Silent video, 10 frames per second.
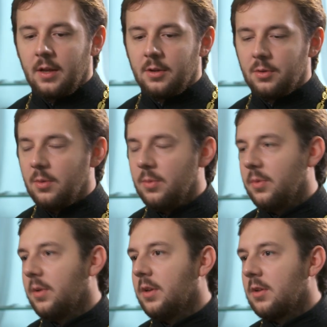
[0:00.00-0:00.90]
You
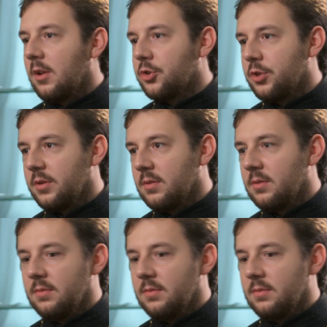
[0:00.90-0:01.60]
know, in Russia,